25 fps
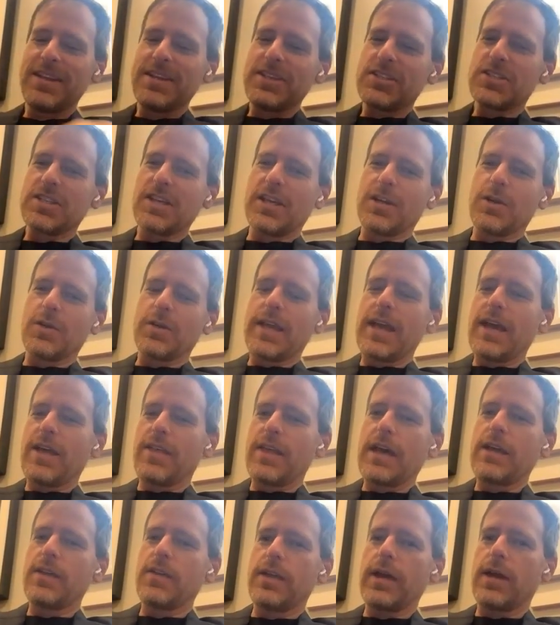So yeah,
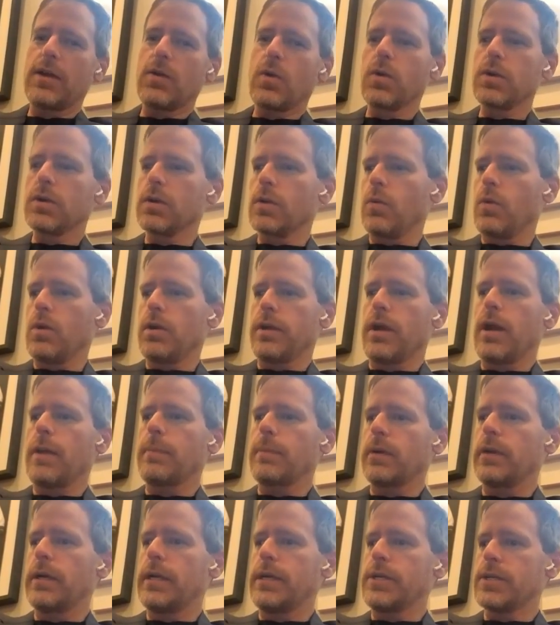that order one
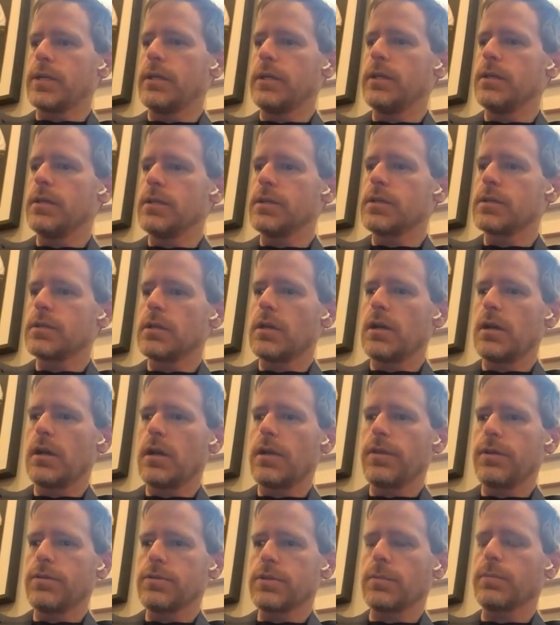operation is
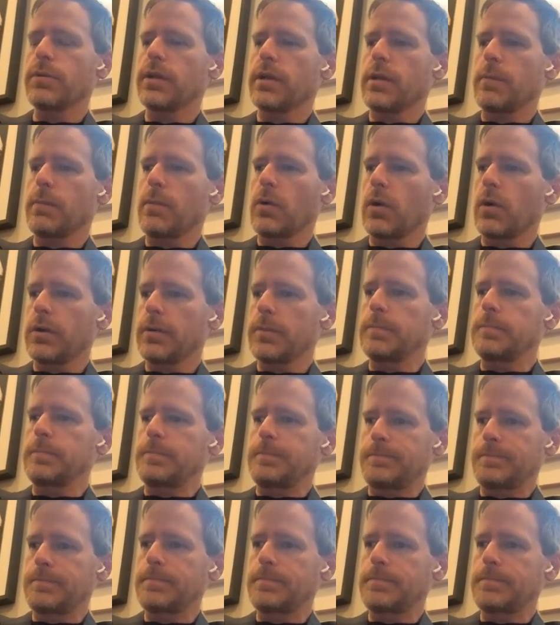those are pretty important.